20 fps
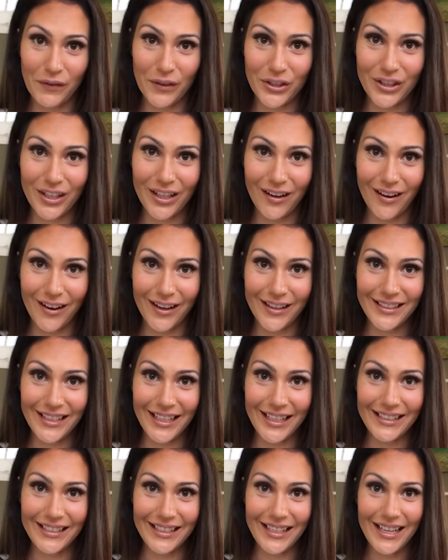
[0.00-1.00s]
fishing
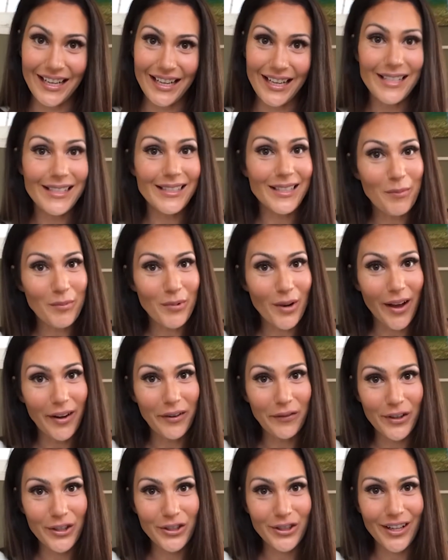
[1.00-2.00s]
content, some
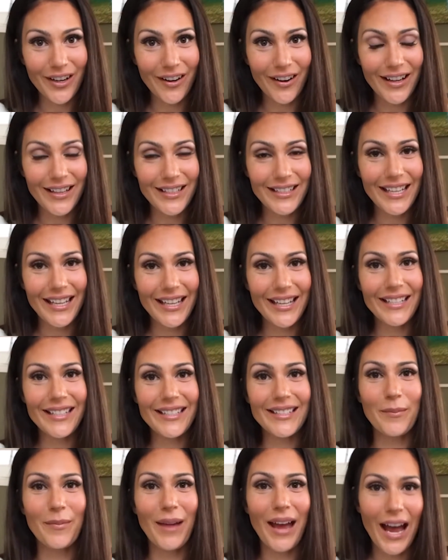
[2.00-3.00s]
non-fishing content,
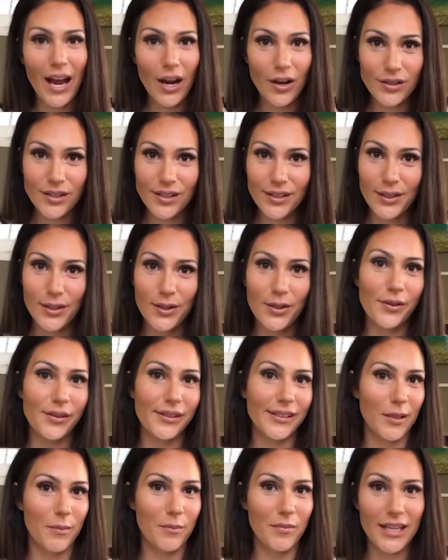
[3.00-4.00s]
some how-tos,
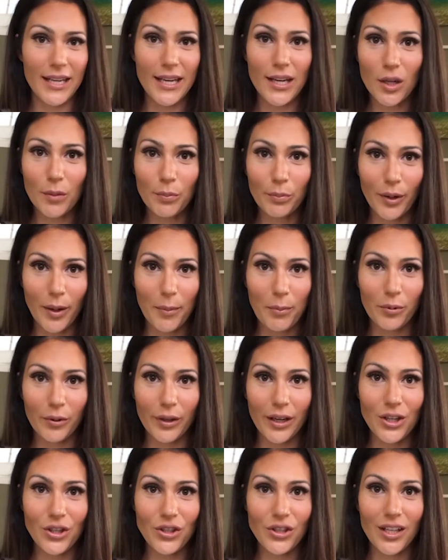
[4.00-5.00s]
some gear
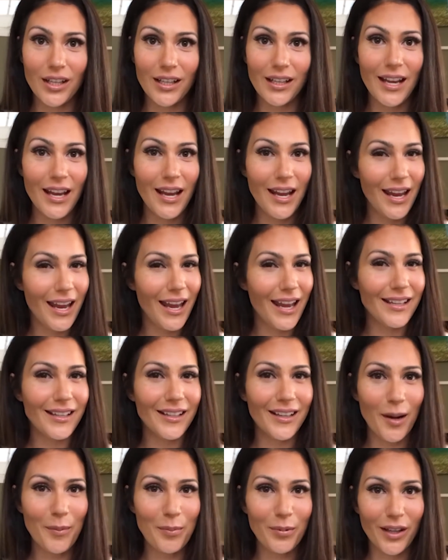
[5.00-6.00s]
preparation, and a
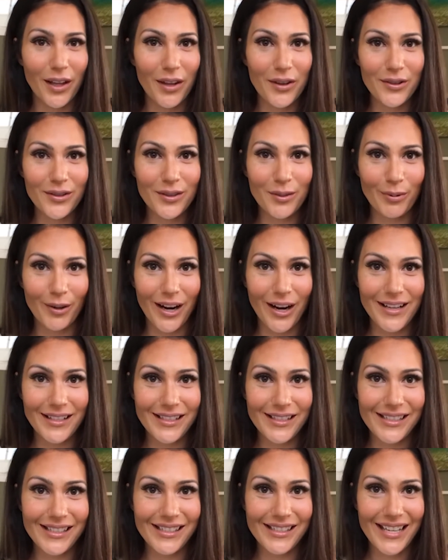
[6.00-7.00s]
couple other
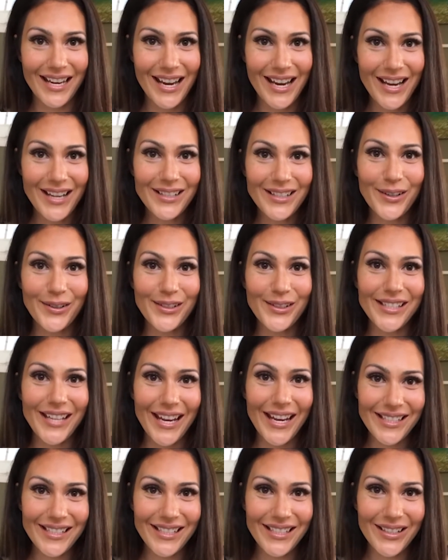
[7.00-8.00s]
surprises. So
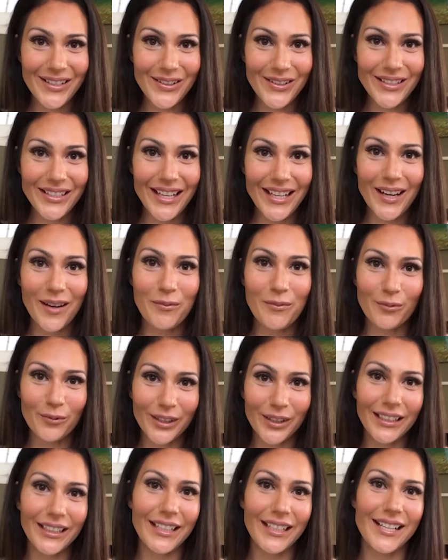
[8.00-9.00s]
stay tuned and I'm
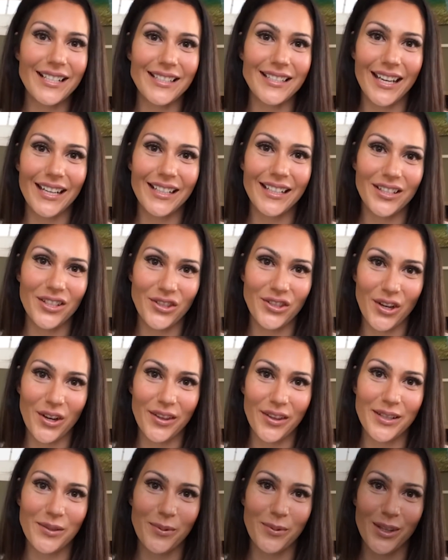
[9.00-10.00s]
really excited to share
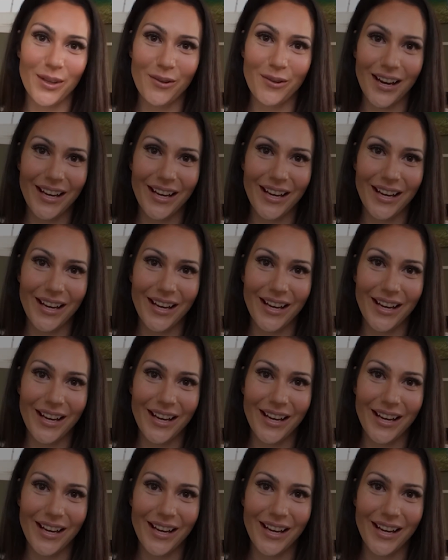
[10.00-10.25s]
these with you